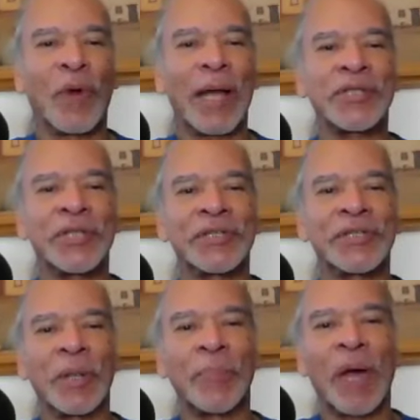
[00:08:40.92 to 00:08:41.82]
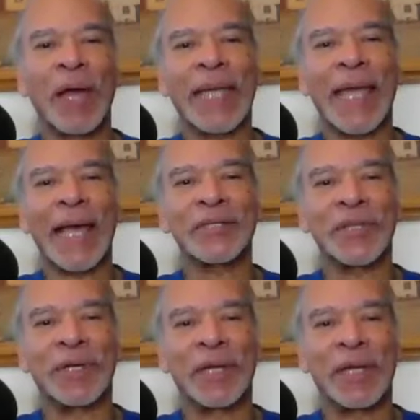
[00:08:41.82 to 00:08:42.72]
watching us on the podcast,
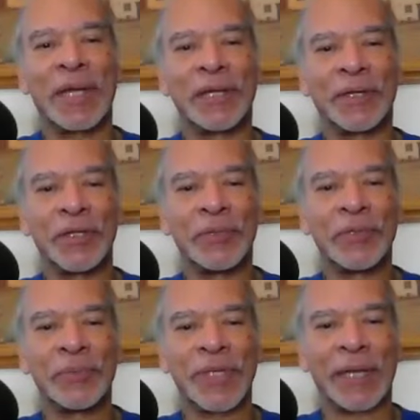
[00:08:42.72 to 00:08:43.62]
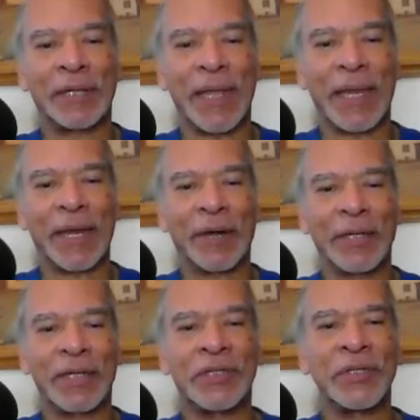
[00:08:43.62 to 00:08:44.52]
on the YouTube channel,
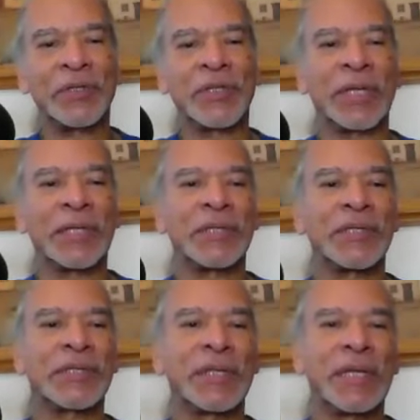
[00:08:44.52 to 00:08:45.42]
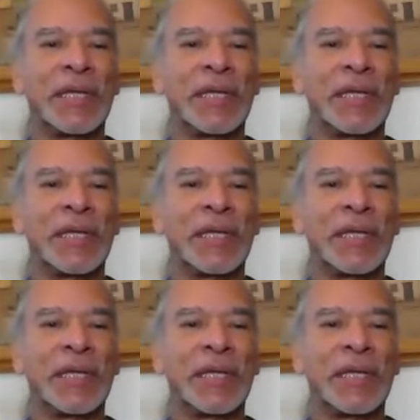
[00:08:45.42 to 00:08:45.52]
Eric is using his